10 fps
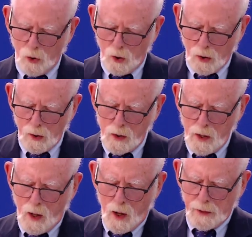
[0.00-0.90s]
law
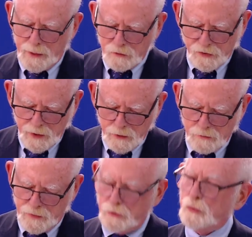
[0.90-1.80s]
against
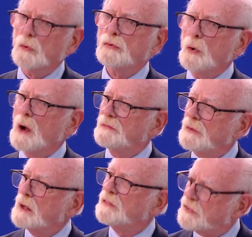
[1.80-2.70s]
individuals who have
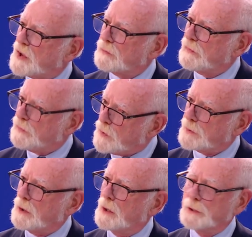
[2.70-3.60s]
not set foot
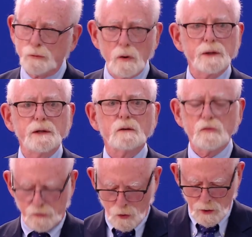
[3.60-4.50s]
on Iranian
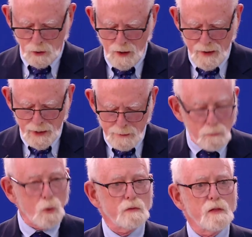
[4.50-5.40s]
soil in
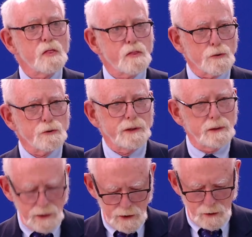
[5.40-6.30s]
more than 30
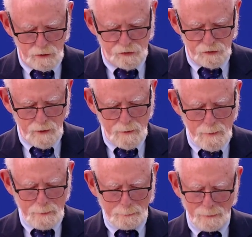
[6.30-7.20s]
years.
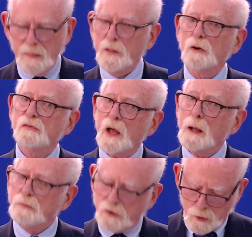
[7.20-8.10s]
There is
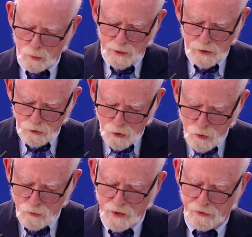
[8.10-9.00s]
absolutely
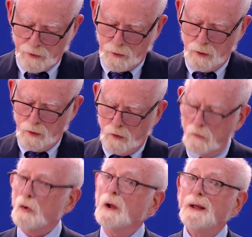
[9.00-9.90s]
no reason
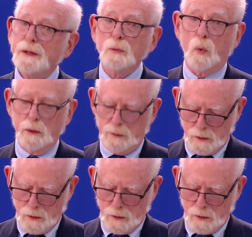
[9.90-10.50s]
for anyone